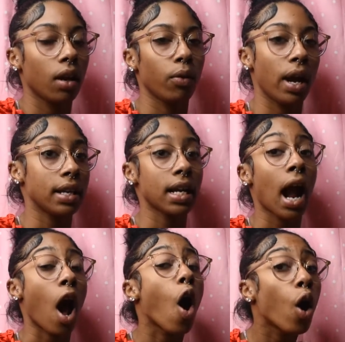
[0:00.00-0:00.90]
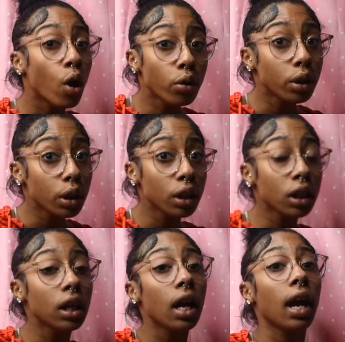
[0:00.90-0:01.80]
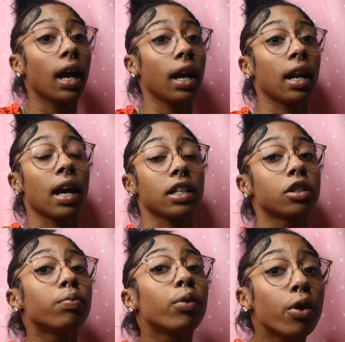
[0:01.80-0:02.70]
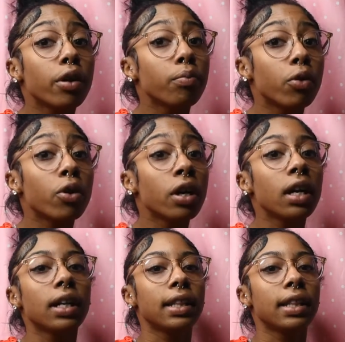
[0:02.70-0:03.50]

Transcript: But as I got older and I explored more,